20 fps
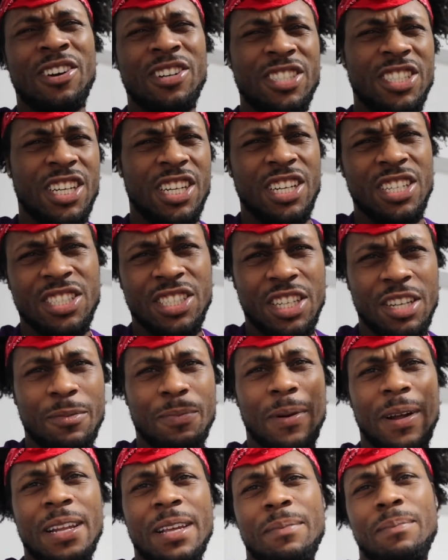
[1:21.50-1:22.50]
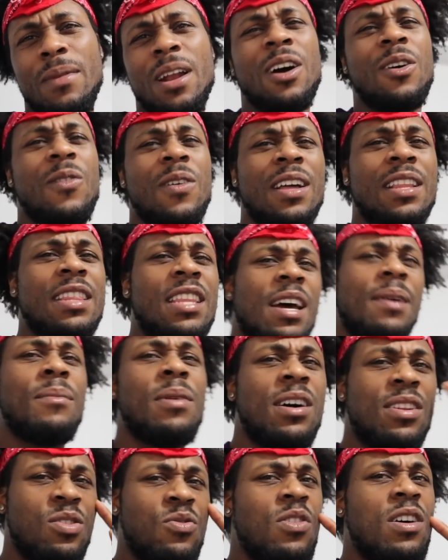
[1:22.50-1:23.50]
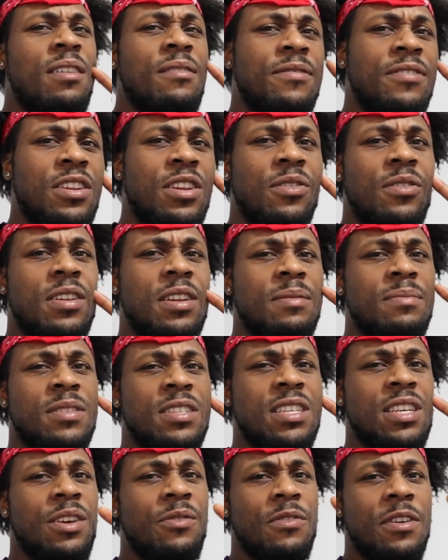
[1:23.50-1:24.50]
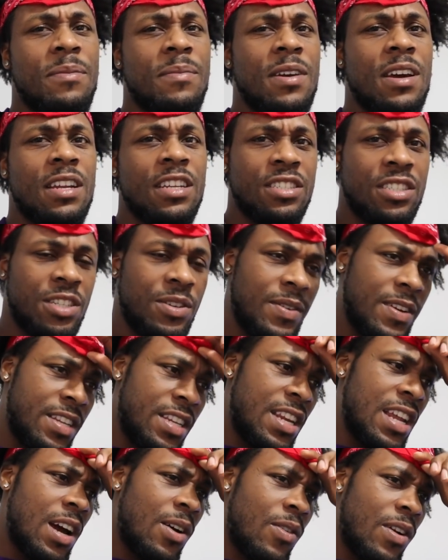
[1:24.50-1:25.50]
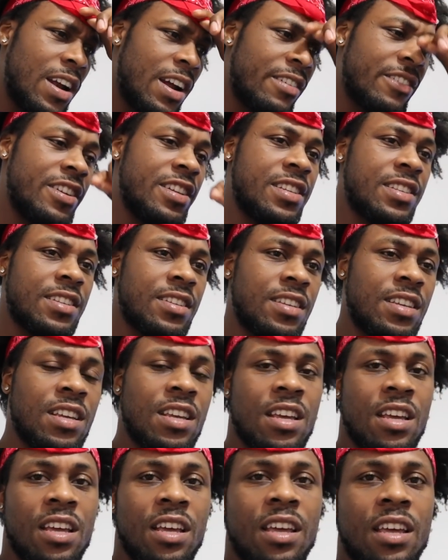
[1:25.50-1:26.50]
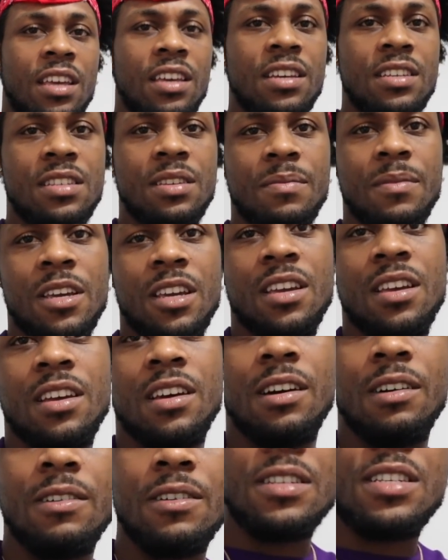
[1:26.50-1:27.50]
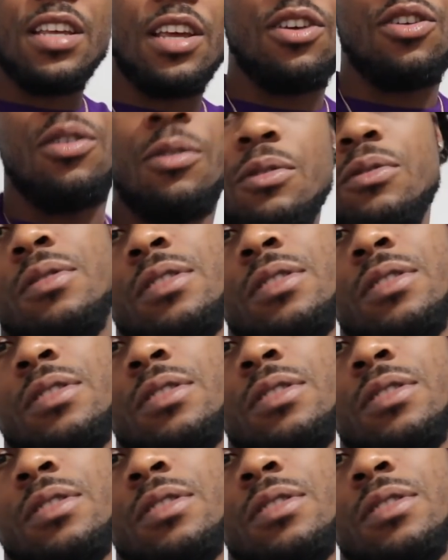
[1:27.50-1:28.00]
go check a Jeep and him black one time and do one video with him see me and the Jeep and did that all the reason. Is me? I always say yo,